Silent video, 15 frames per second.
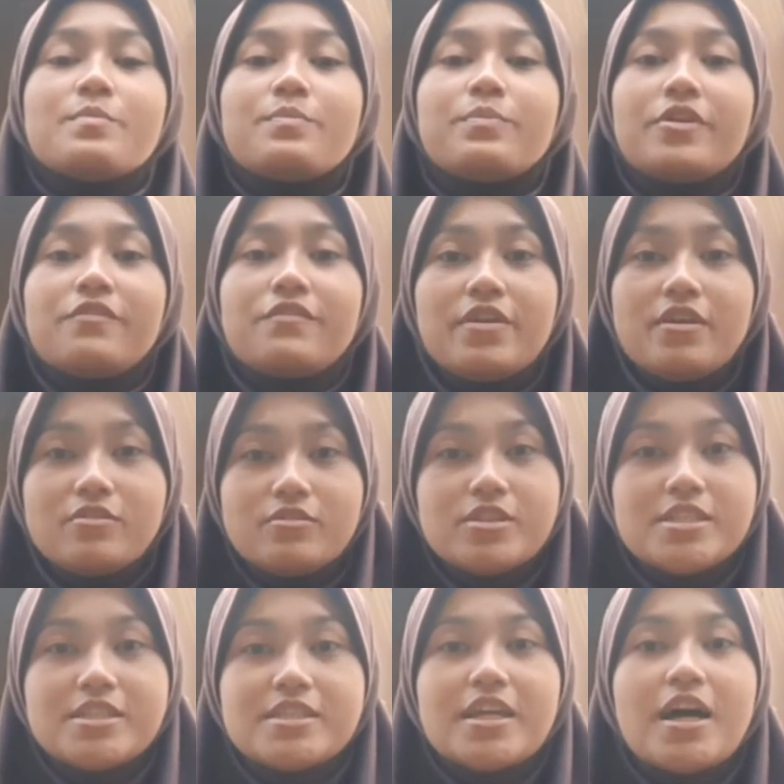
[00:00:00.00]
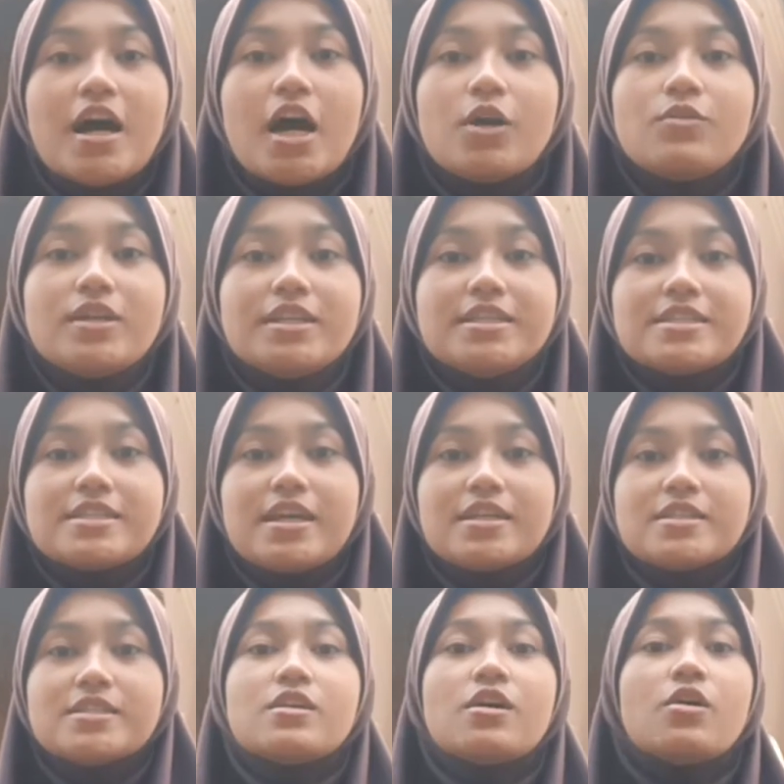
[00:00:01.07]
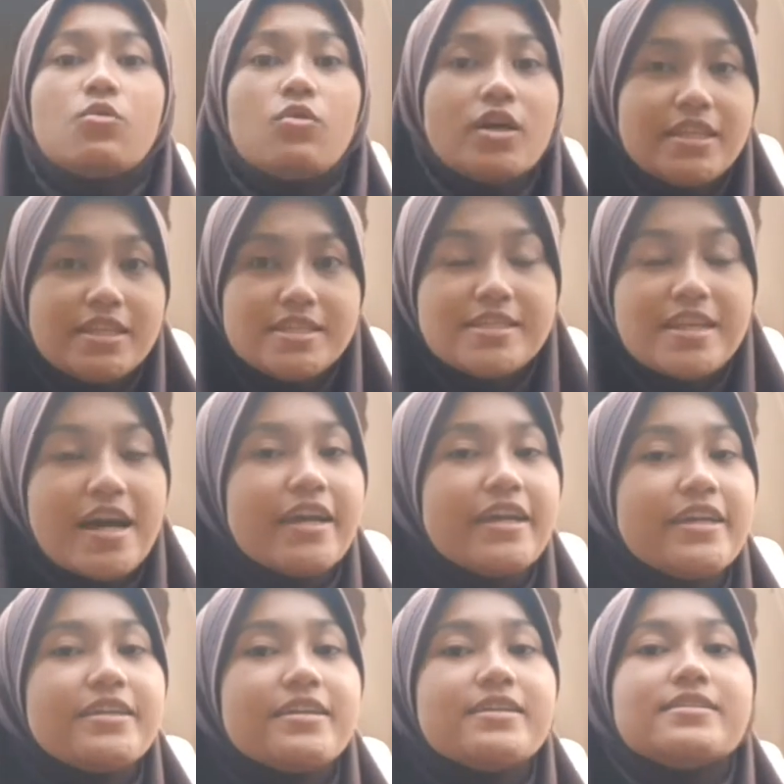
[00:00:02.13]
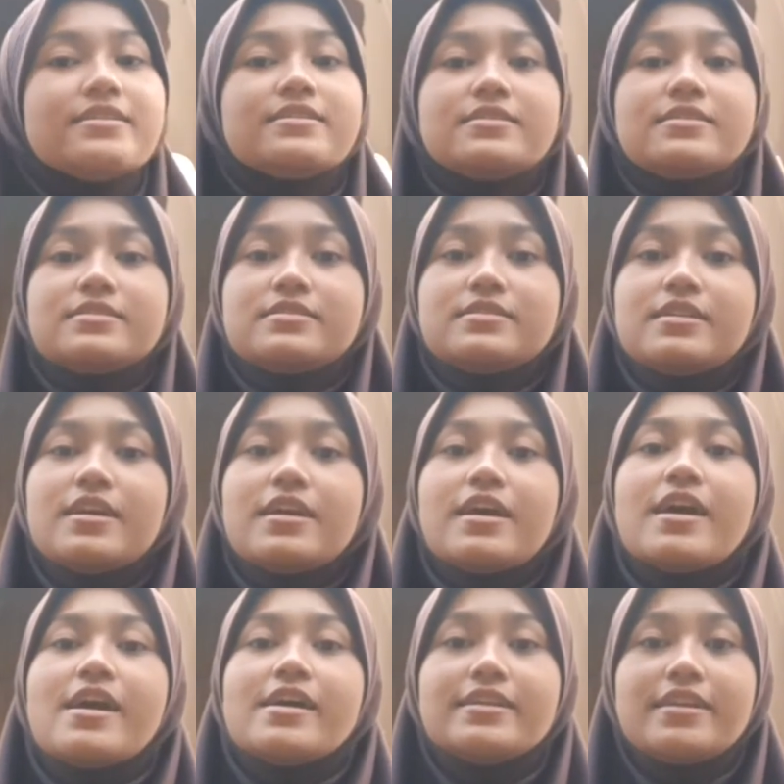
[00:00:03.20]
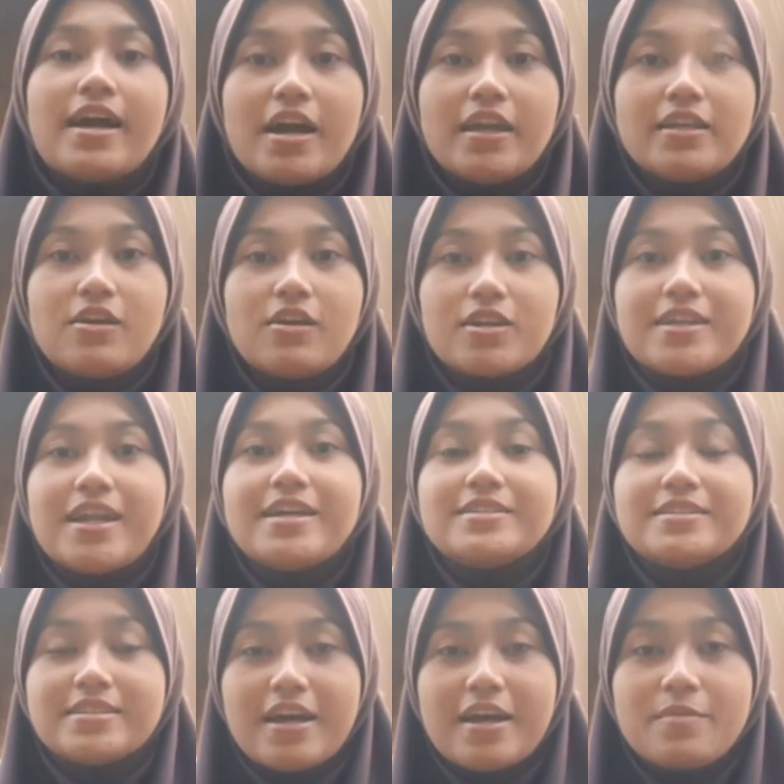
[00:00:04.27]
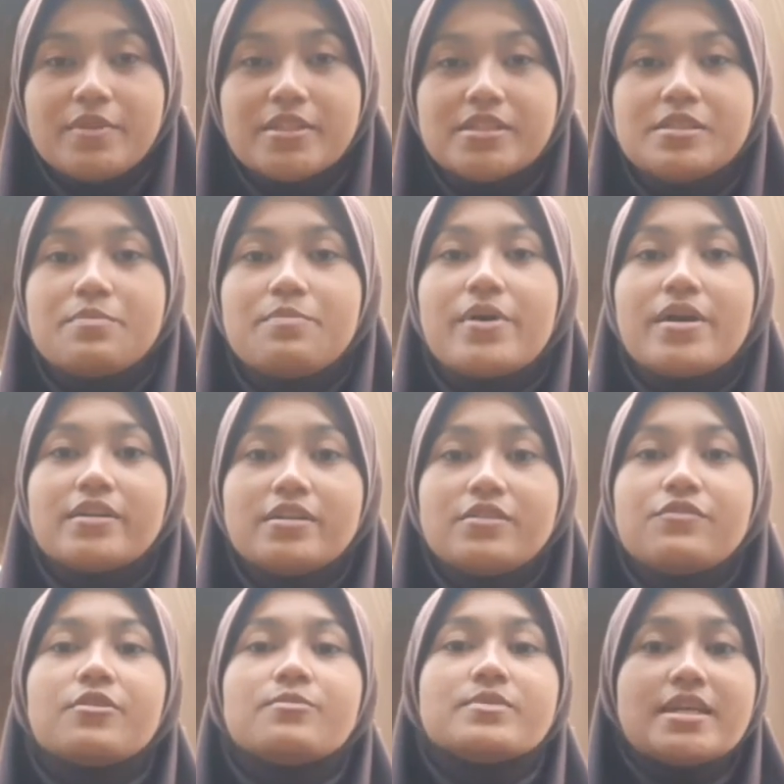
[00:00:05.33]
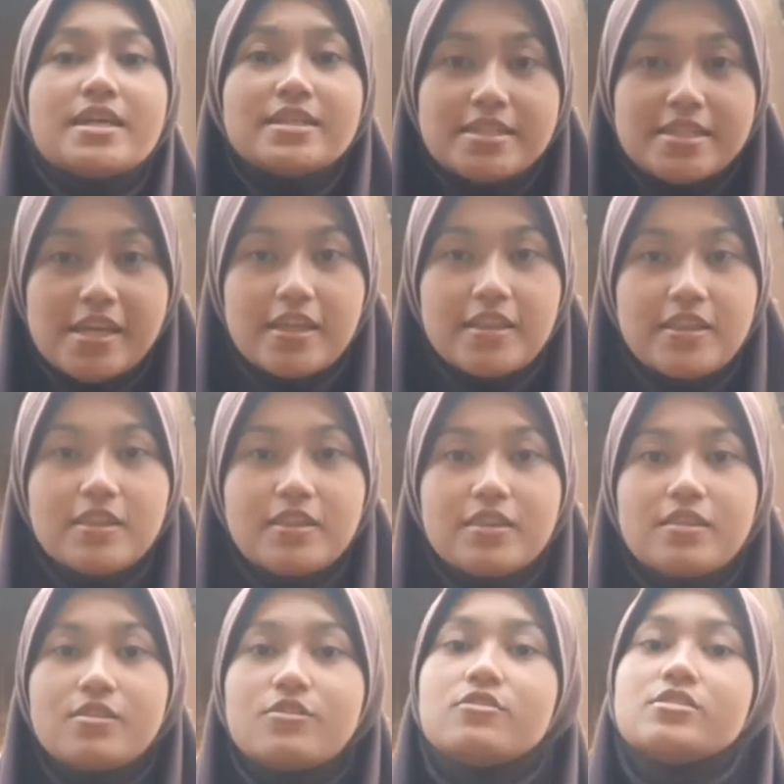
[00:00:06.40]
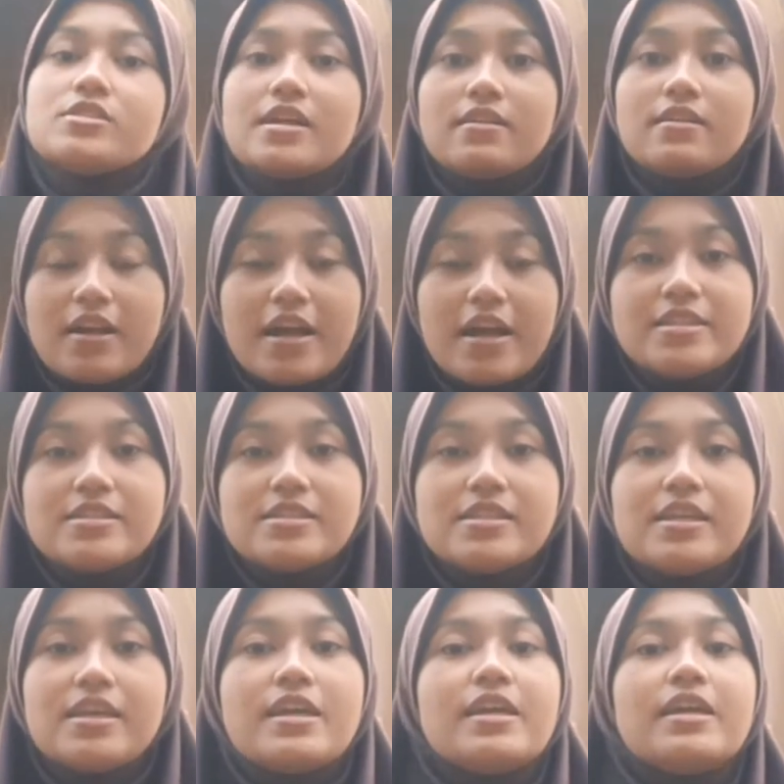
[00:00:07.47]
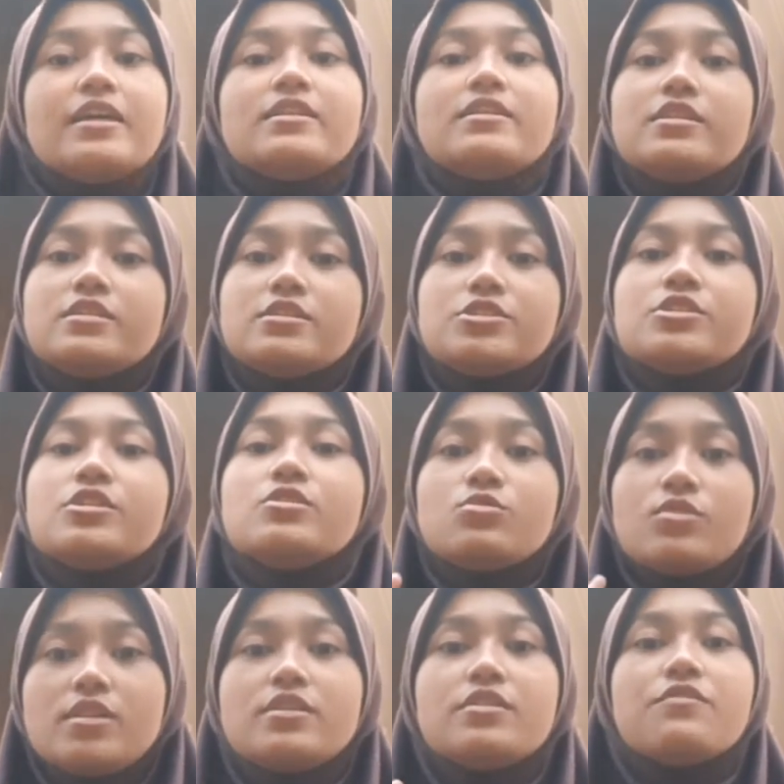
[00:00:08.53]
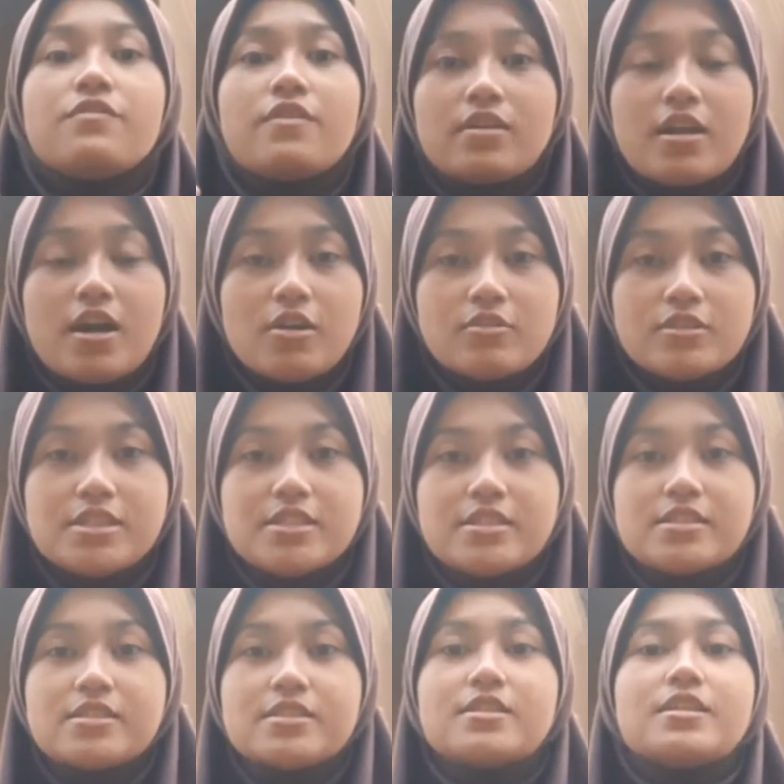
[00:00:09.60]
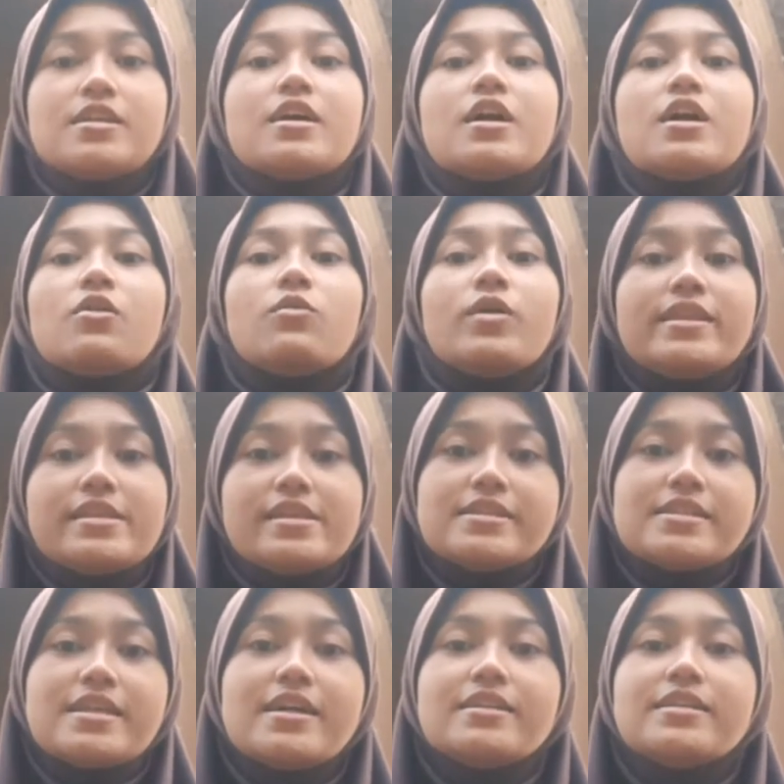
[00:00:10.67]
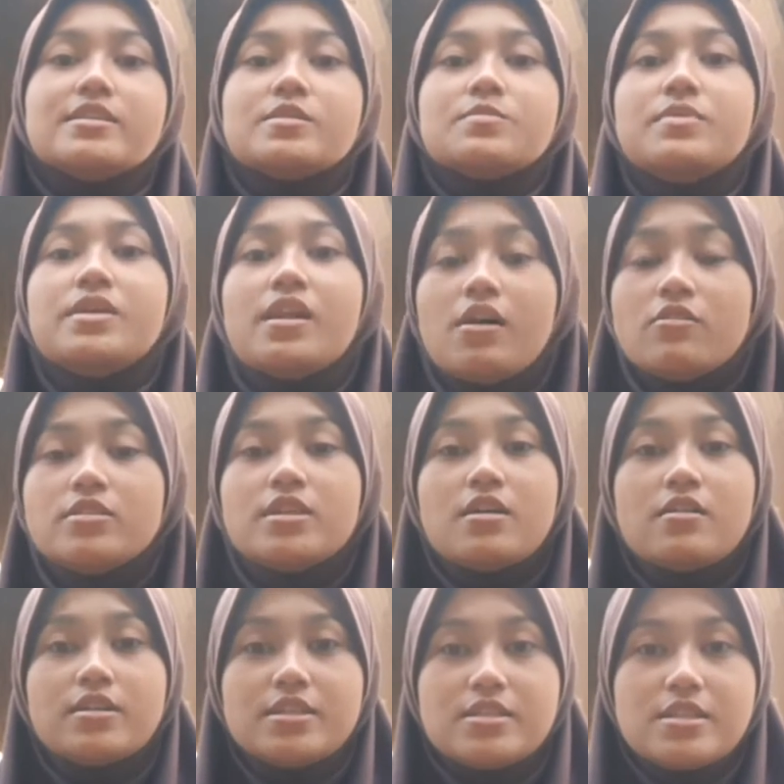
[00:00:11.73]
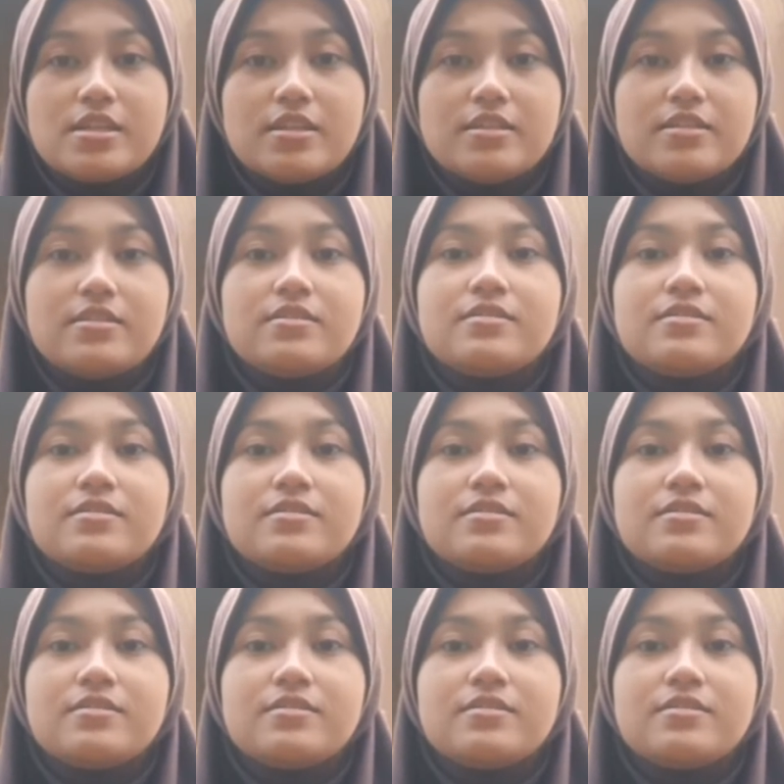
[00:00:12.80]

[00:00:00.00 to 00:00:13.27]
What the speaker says: Previous, I will discuss what is night. Night or nighttime is the period from sunset to sunrise in each 24 hours, when the sun is below the horizon.